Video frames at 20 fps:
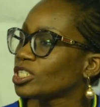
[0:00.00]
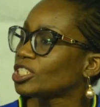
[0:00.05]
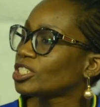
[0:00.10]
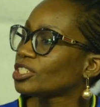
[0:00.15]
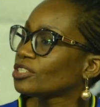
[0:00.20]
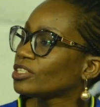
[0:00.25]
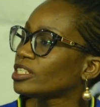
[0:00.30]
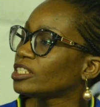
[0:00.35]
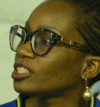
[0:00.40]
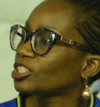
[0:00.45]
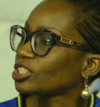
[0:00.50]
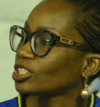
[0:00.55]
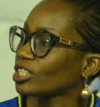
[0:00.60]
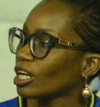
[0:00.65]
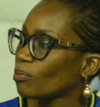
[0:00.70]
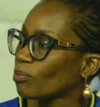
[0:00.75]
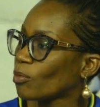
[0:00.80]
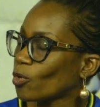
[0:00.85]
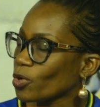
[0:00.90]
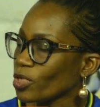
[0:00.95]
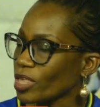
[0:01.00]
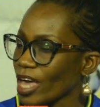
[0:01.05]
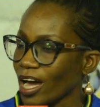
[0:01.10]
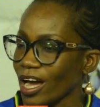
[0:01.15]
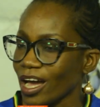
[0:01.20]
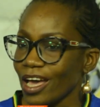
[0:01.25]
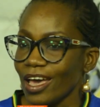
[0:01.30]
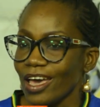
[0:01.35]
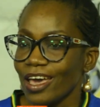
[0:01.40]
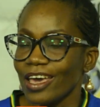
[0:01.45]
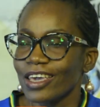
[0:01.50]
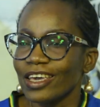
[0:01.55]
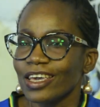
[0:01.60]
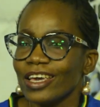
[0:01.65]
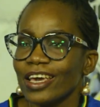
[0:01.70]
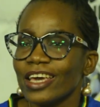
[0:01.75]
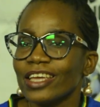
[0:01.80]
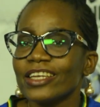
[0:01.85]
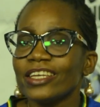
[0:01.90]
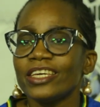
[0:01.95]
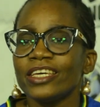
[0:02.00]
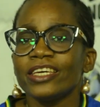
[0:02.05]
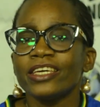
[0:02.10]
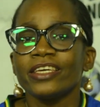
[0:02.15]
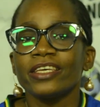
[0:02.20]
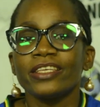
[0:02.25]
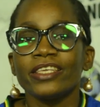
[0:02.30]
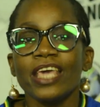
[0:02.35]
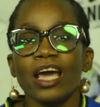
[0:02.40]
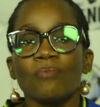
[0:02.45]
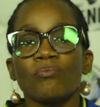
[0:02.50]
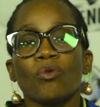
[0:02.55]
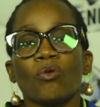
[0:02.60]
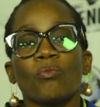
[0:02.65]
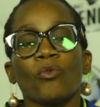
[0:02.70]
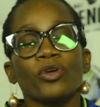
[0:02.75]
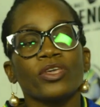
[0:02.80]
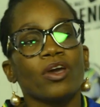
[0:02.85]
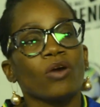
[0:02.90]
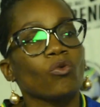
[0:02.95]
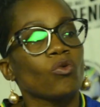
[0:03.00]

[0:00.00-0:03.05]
2021. Ni jambo moja